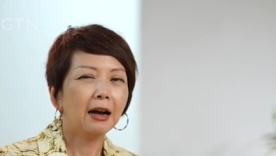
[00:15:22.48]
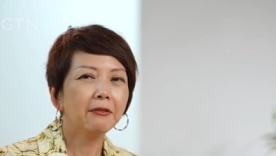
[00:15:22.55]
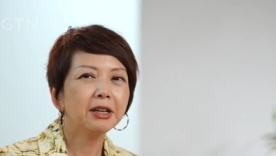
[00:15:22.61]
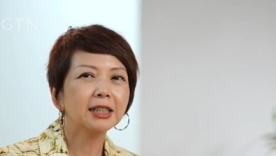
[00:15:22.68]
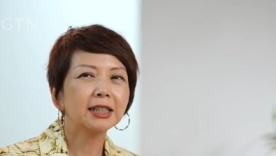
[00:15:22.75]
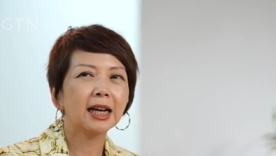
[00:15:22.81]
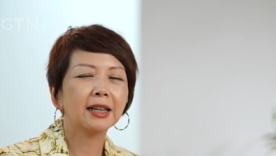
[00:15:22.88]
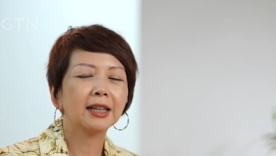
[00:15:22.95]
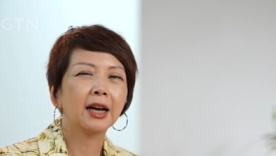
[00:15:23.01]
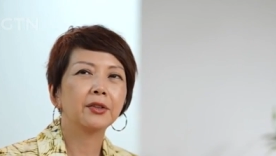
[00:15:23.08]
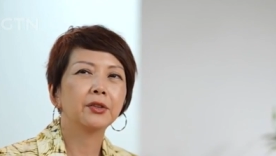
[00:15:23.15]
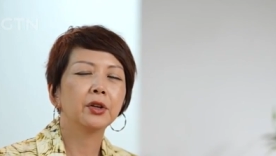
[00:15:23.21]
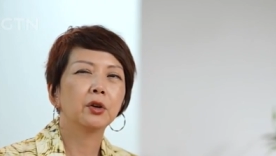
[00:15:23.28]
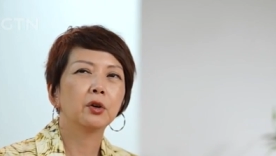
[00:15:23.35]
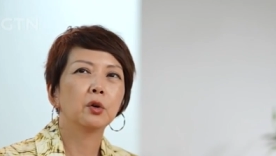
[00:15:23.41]
Having said
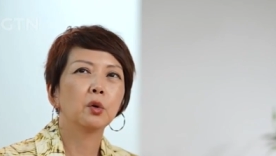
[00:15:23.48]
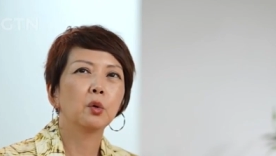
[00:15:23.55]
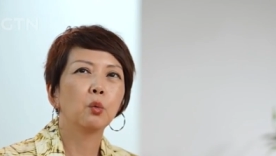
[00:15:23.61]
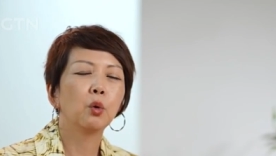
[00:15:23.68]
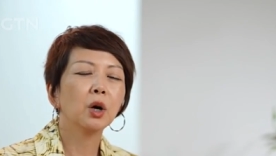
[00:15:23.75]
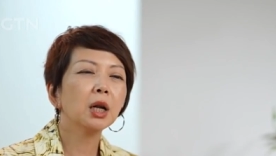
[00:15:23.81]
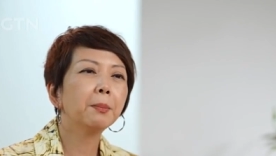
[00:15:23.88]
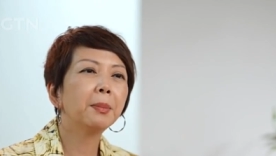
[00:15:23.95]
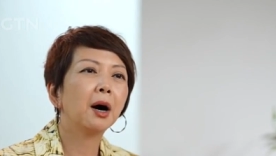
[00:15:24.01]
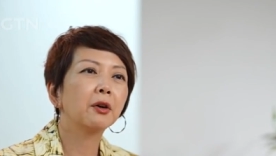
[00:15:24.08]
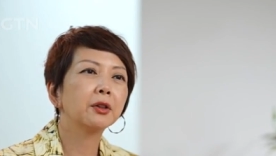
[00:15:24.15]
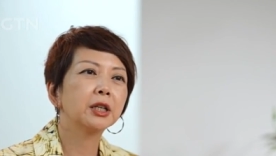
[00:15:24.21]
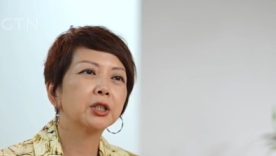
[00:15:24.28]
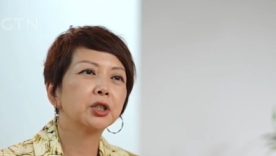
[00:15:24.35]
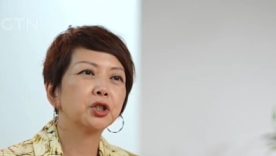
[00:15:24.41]
that, though, what
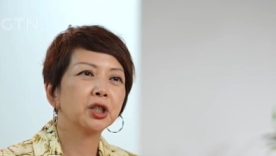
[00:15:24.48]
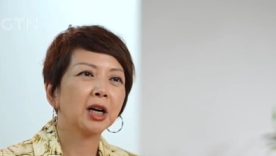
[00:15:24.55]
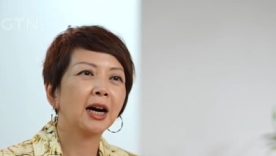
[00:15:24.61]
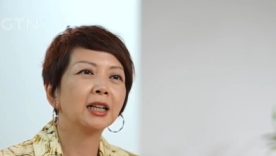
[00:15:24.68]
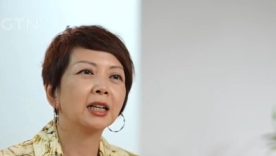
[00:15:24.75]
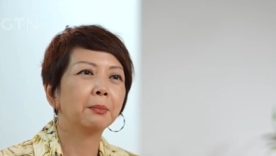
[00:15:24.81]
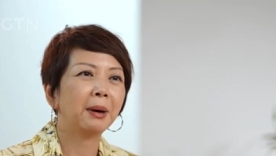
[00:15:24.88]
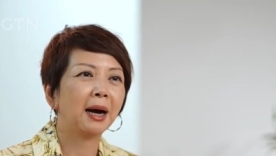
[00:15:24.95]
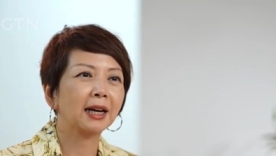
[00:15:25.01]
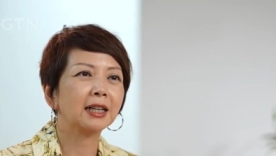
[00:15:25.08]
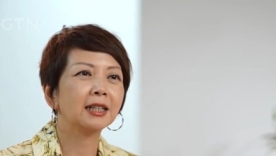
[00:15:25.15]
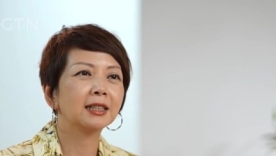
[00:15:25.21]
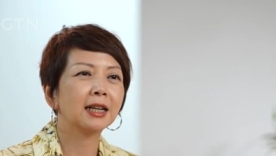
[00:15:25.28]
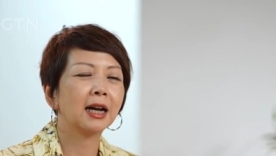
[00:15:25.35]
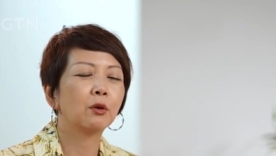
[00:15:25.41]
about this China
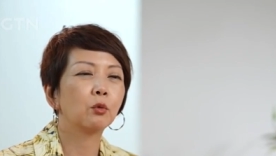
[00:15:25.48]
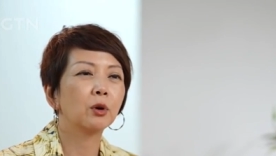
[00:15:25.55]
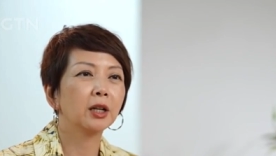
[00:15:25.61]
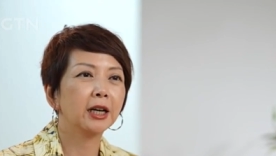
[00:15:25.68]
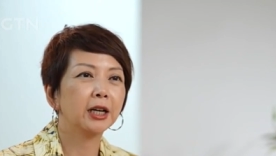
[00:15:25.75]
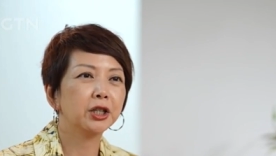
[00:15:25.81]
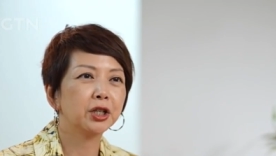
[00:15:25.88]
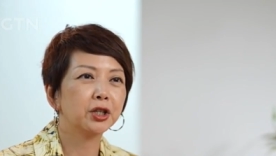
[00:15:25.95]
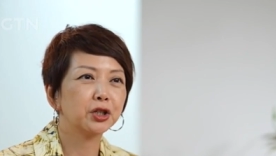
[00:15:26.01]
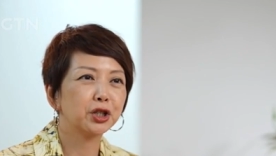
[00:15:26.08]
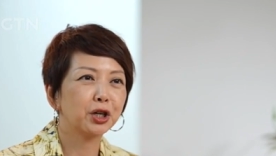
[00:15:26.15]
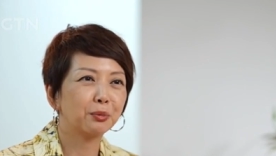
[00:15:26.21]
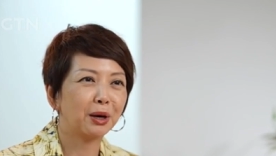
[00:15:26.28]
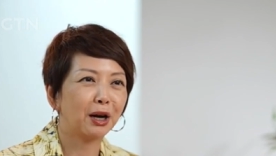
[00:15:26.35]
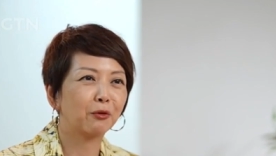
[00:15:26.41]
Pakistan
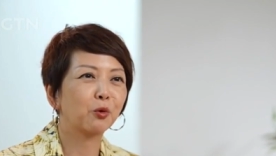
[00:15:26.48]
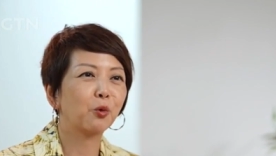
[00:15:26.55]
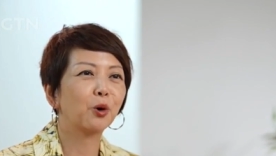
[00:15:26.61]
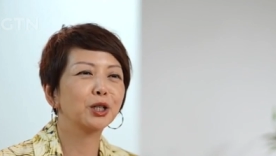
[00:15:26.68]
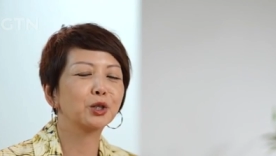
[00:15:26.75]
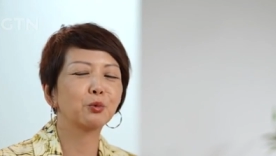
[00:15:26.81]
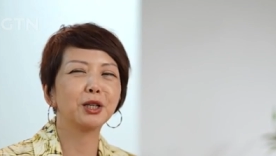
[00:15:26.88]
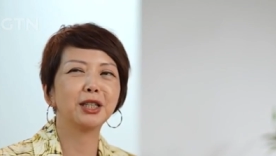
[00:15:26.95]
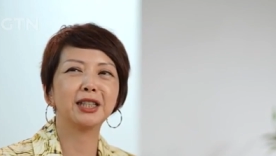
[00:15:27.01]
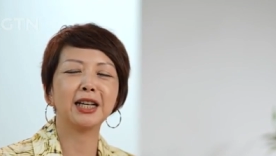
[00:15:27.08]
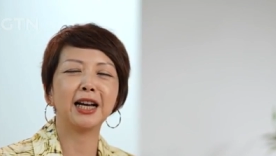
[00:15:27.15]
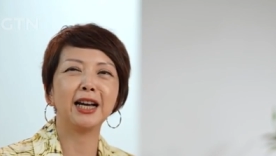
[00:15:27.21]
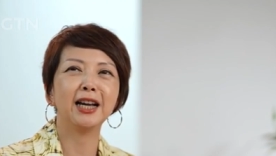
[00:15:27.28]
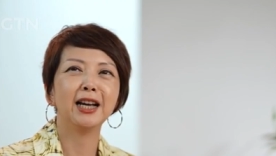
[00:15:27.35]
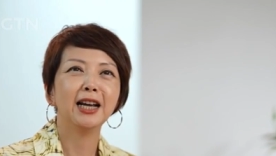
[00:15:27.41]
relationship? Of course, we
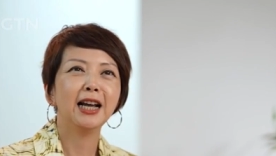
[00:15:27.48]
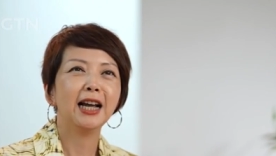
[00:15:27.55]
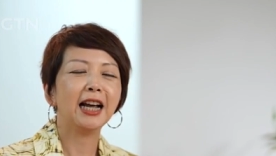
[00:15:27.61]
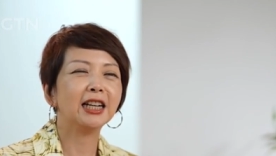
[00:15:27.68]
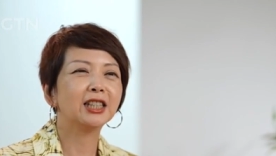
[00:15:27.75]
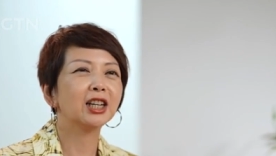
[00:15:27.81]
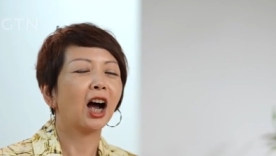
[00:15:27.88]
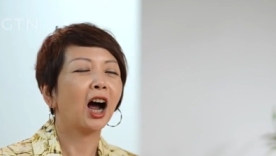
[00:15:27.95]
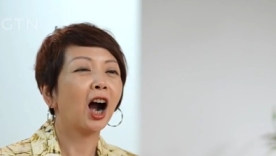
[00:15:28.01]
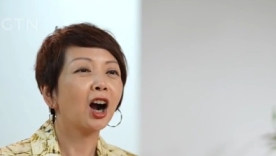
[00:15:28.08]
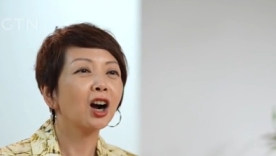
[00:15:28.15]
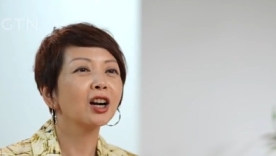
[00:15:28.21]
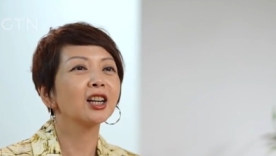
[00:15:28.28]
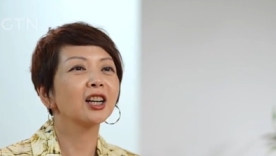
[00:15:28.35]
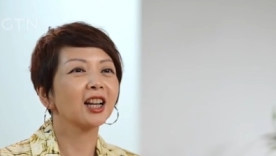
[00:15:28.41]
say it's
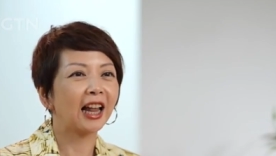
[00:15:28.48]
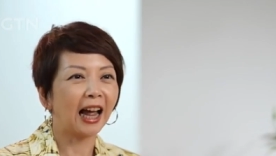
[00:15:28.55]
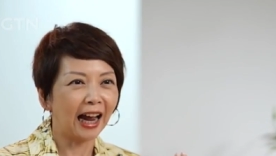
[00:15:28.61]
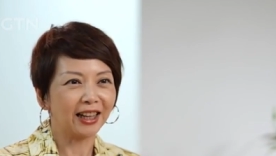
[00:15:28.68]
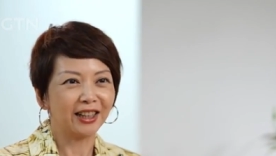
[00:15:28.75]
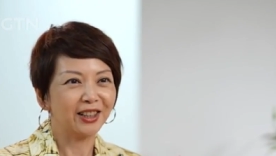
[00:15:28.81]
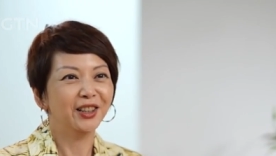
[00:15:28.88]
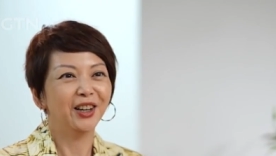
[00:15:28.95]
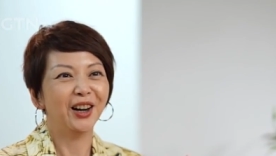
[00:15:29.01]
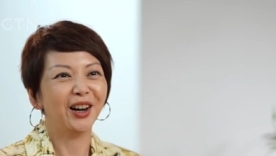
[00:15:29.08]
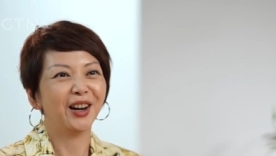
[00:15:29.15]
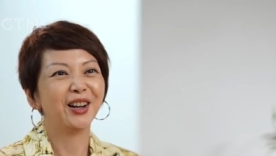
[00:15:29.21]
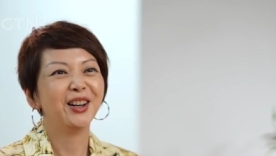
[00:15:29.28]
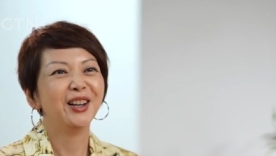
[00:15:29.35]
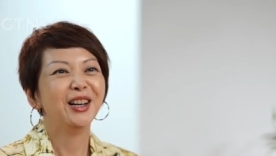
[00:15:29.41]
ironclad
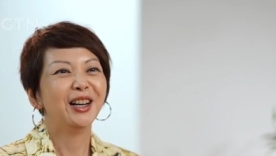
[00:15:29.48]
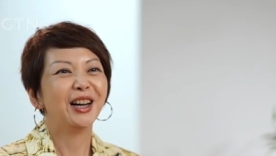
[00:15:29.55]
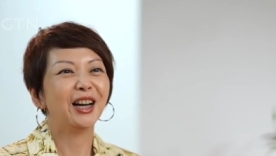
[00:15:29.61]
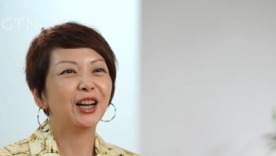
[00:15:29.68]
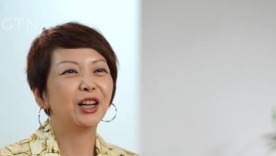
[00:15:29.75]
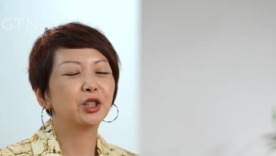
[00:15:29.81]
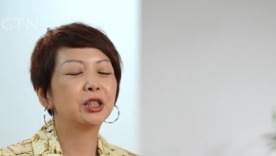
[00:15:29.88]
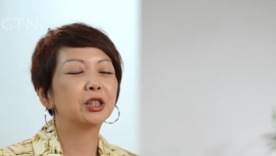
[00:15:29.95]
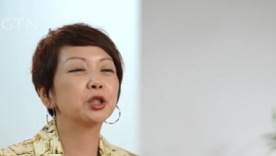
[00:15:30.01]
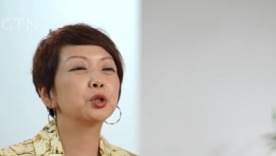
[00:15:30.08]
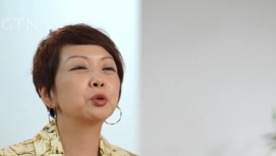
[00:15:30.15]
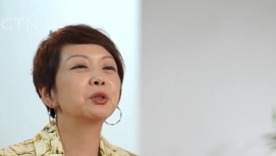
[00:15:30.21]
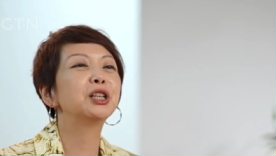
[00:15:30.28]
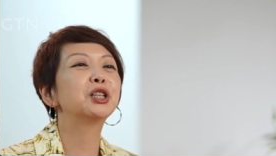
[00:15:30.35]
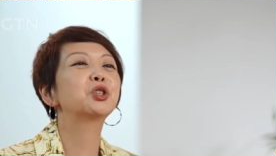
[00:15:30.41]
uh, just
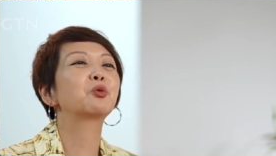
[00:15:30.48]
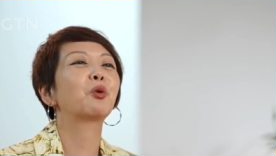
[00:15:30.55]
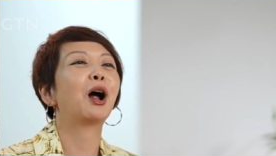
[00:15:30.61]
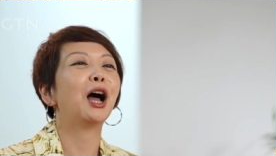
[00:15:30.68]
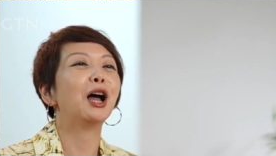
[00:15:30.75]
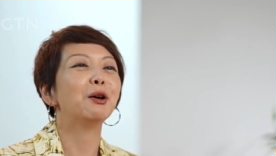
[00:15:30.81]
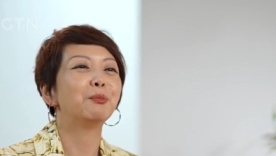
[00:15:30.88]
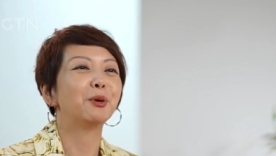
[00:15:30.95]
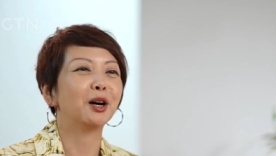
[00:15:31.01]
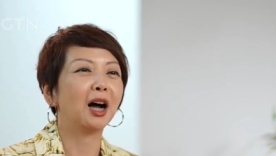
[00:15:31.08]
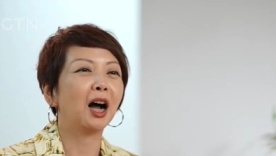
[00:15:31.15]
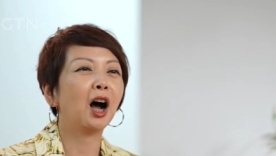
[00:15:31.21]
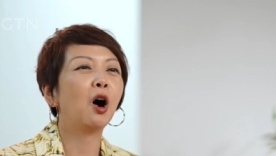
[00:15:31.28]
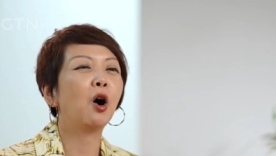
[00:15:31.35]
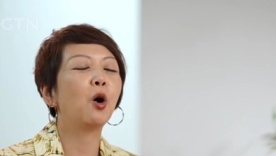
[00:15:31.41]
to describe
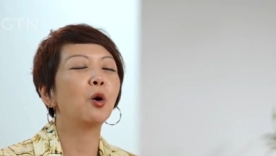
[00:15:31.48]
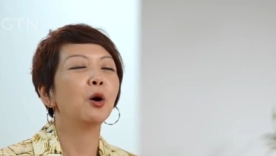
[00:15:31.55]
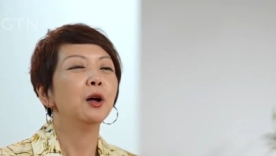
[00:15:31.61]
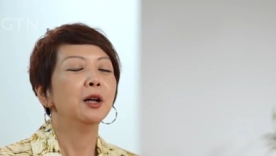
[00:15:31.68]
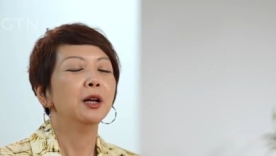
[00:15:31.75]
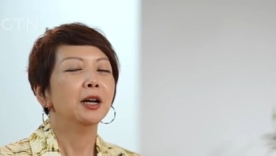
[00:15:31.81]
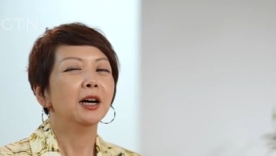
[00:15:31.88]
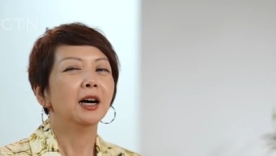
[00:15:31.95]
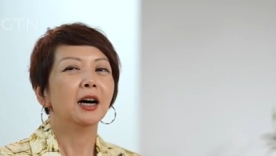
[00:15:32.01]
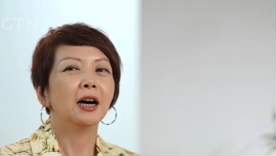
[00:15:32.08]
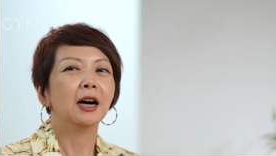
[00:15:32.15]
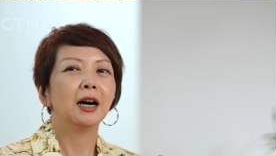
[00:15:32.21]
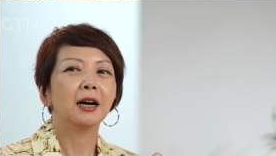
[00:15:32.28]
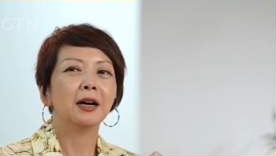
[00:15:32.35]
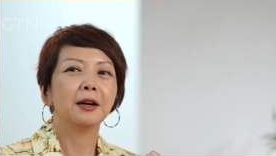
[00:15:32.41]
how
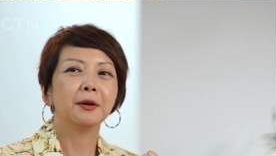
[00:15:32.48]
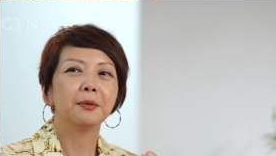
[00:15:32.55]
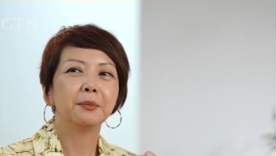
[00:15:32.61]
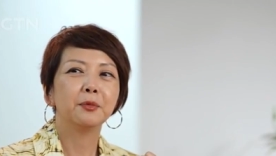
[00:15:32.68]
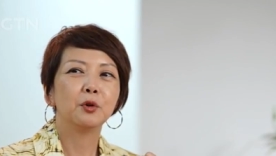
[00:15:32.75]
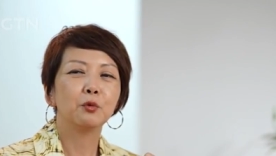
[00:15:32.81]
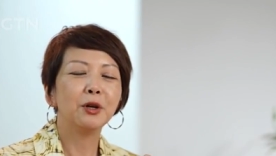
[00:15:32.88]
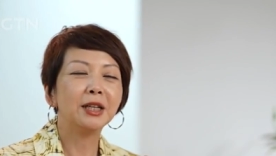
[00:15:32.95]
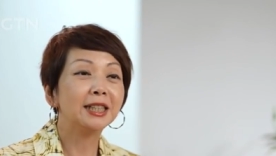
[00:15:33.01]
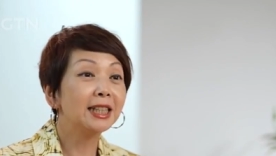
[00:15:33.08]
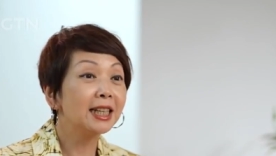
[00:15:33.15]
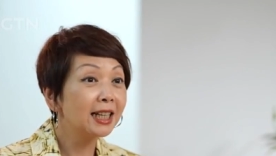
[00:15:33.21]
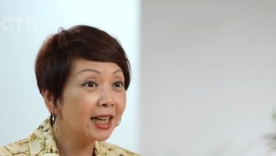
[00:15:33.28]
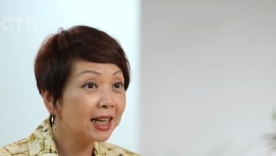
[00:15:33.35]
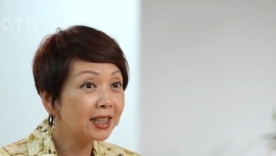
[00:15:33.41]
uh,
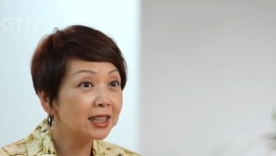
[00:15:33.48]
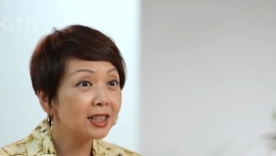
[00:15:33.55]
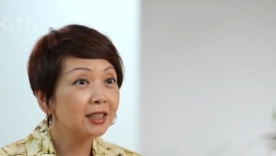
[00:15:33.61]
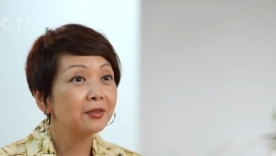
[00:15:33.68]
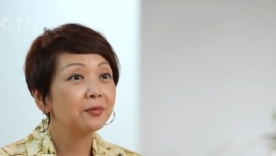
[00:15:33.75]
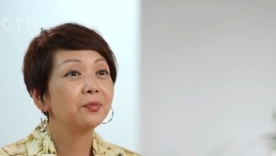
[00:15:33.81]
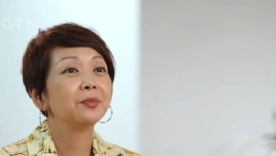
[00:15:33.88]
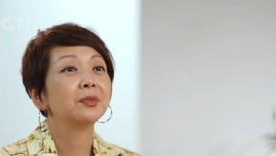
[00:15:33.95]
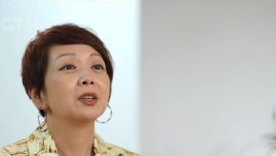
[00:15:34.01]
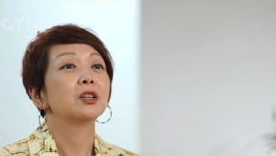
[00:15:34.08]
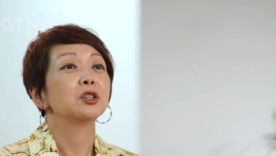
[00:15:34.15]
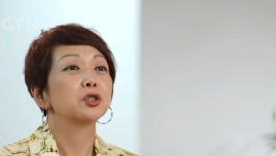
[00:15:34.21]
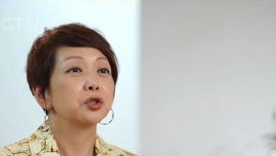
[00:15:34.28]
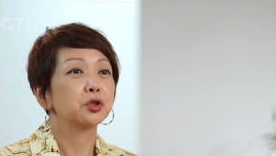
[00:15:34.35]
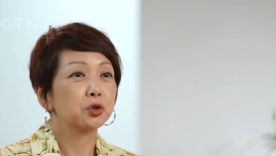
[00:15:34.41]
resilient,
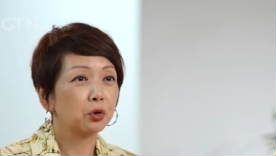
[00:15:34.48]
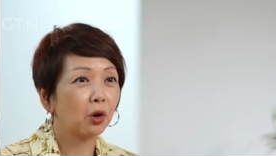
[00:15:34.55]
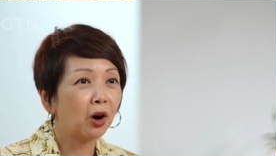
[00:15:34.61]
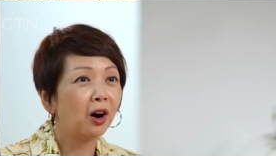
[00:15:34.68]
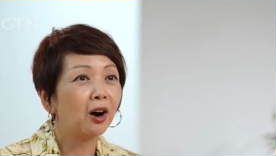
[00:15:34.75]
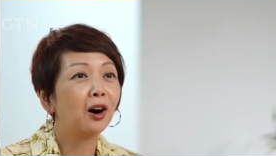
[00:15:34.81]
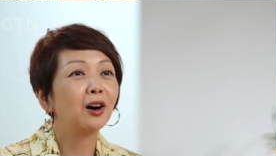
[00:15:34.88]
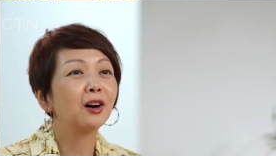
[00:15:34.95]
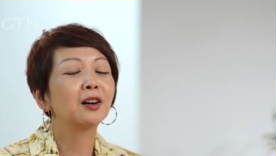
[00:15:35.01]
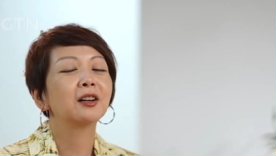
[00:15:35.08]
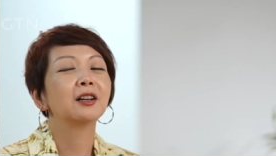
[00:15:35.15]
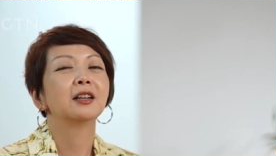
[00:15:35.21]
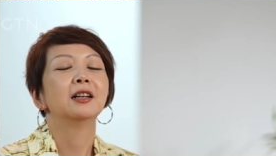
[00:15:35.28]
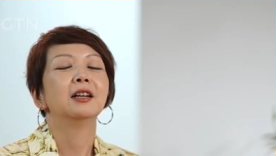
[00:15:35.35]
strong,